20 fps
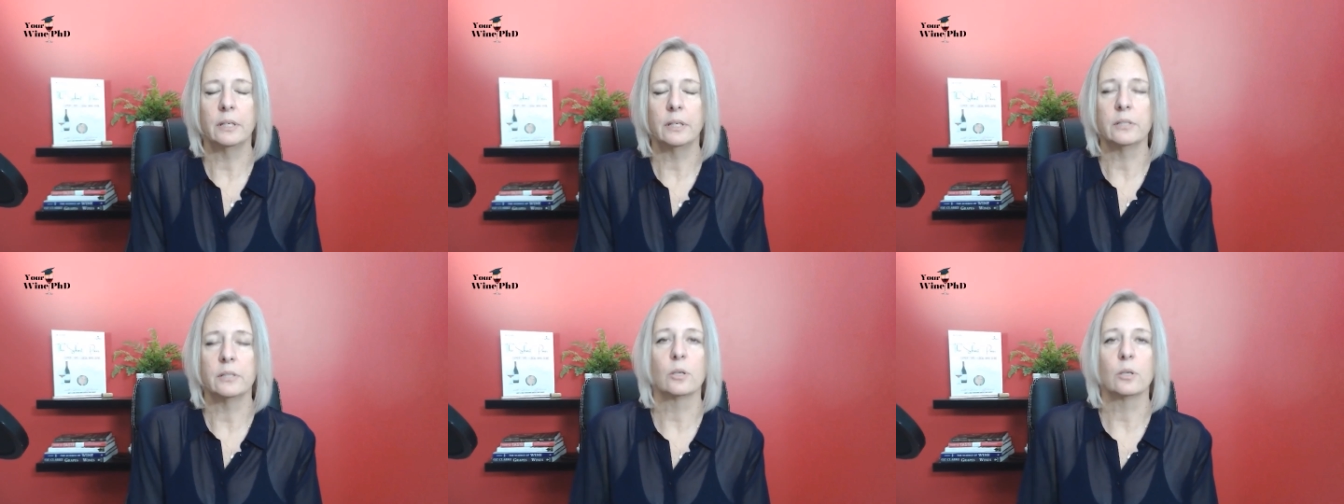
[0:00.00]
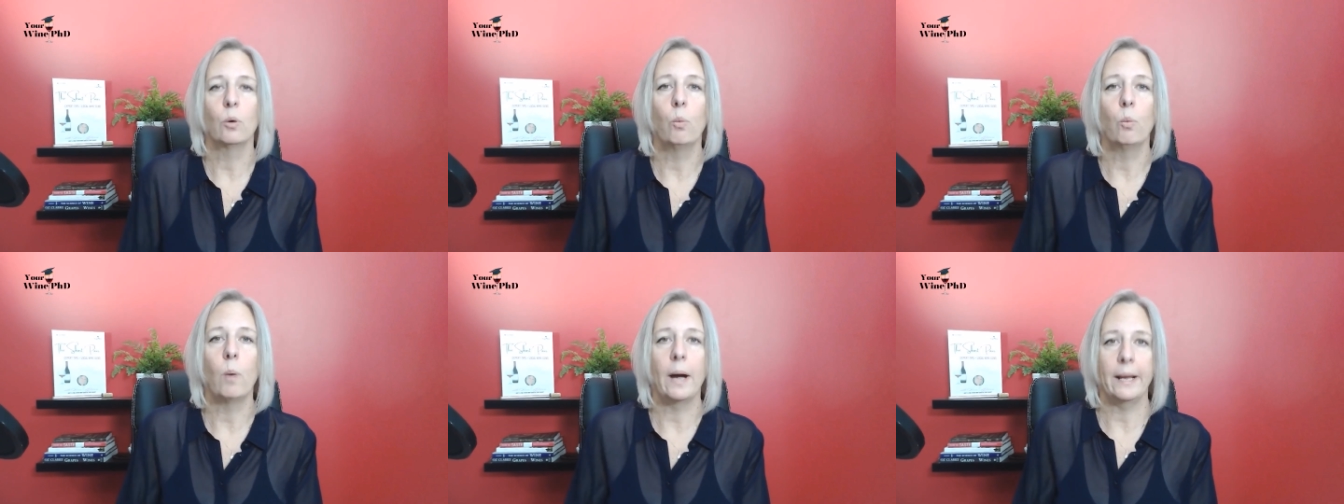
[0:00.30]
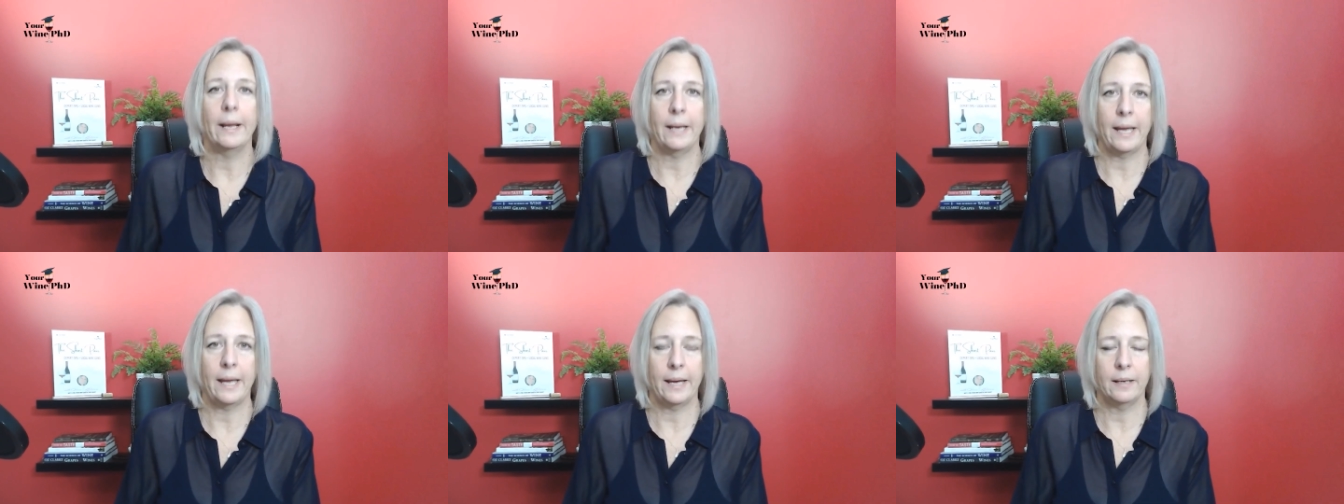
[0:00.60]
And so
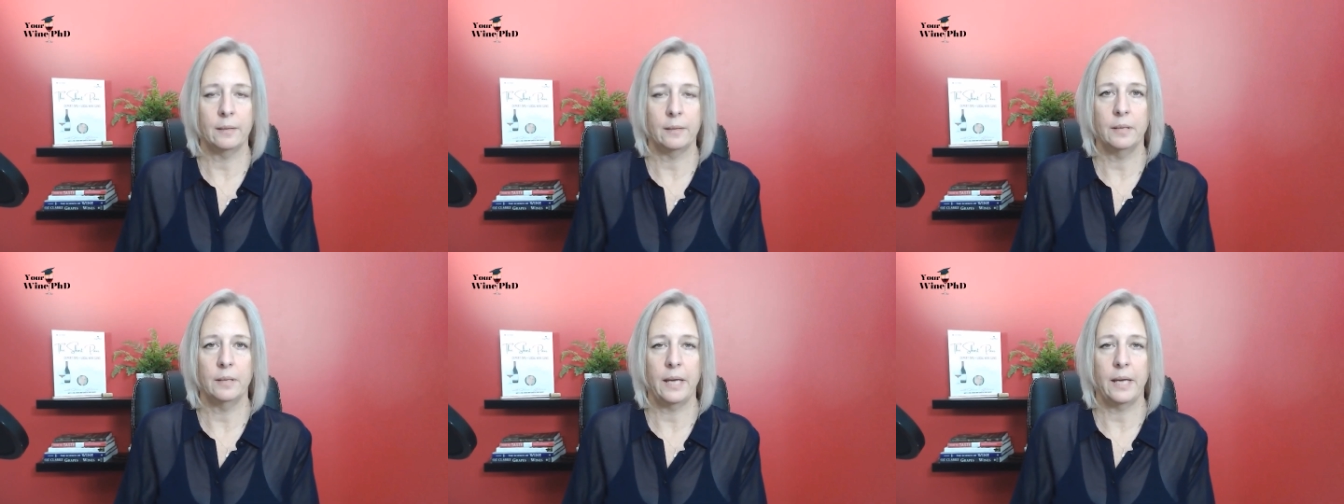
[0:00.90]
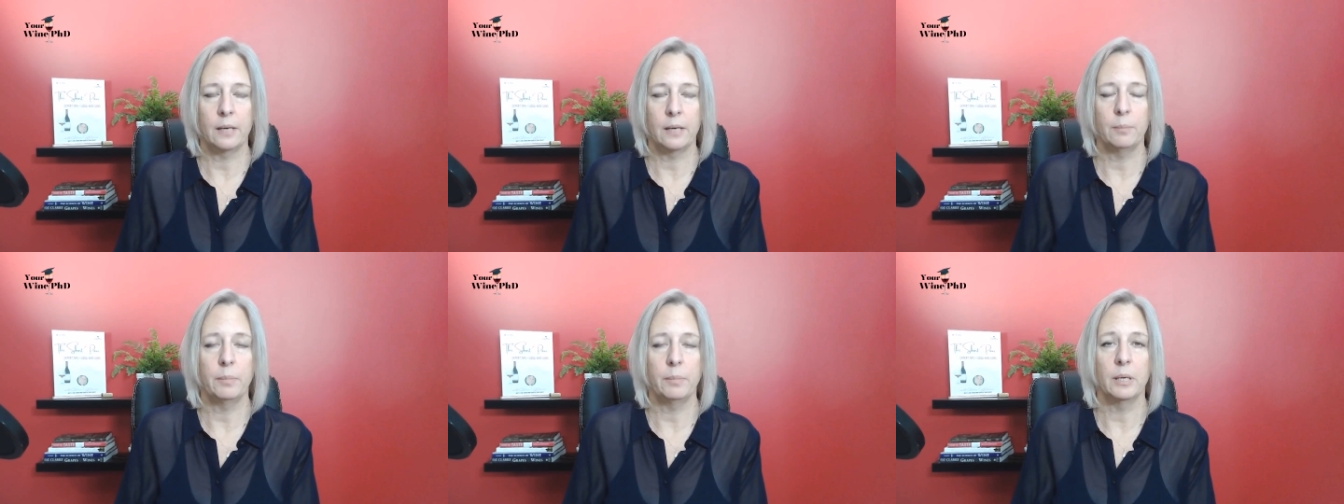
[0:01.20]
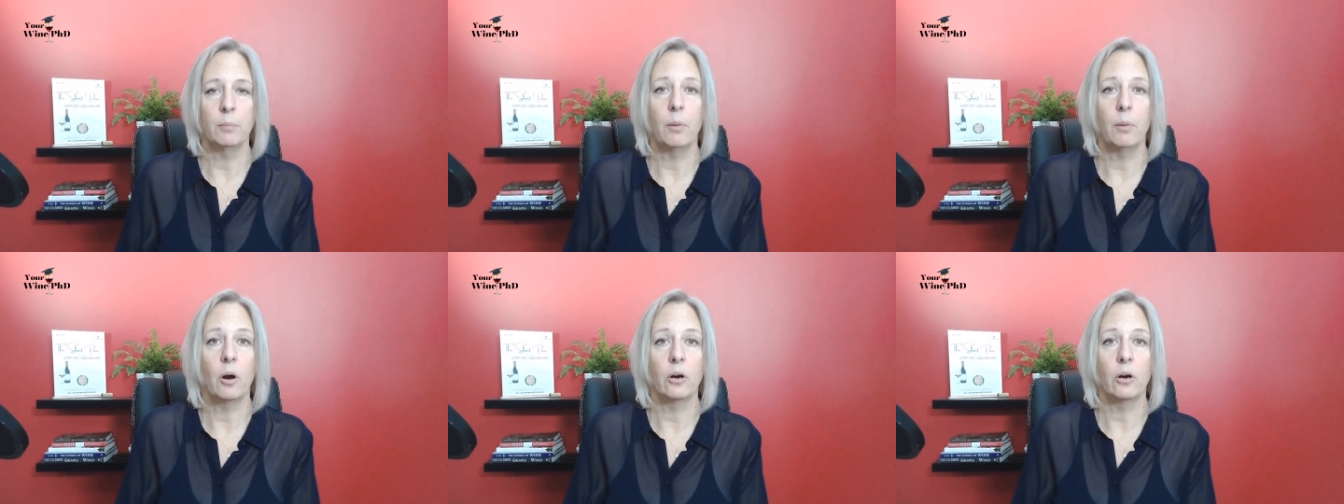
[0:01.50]
wine had a
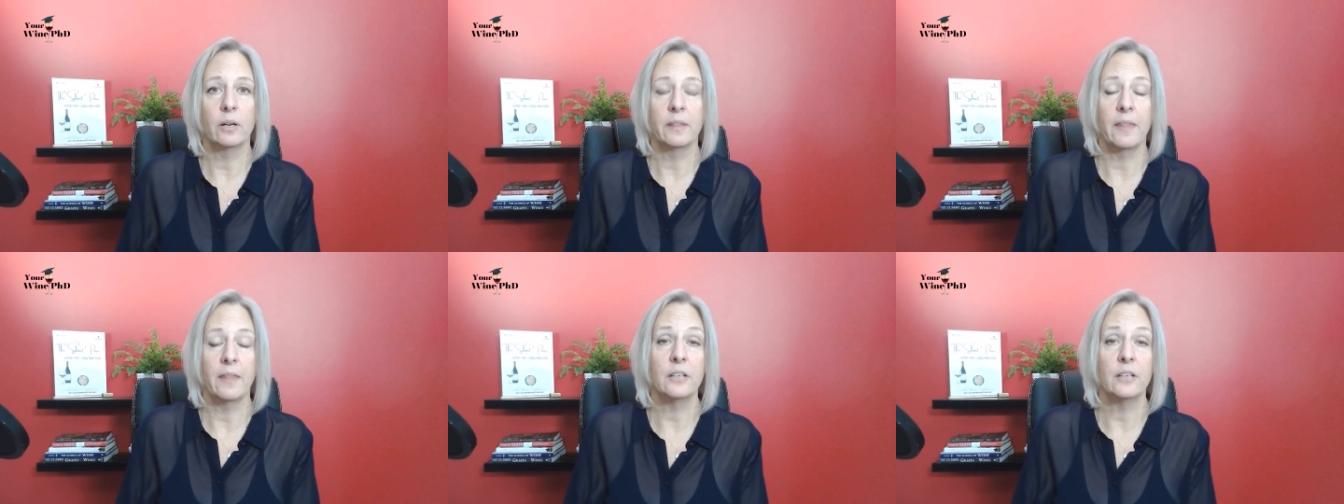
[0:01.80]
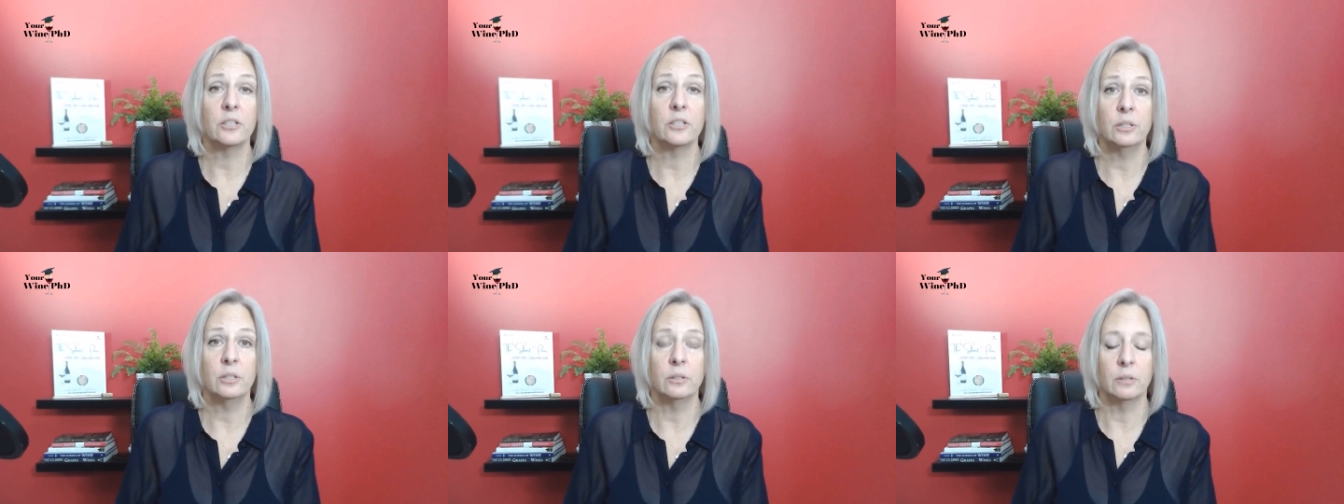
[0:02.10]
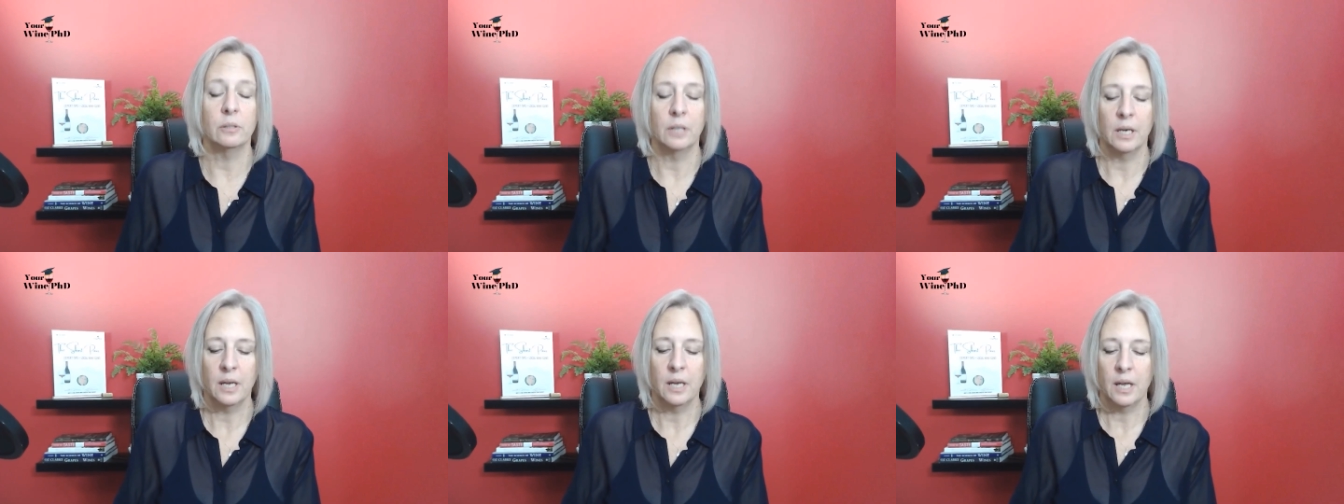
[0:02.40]
big part in that too.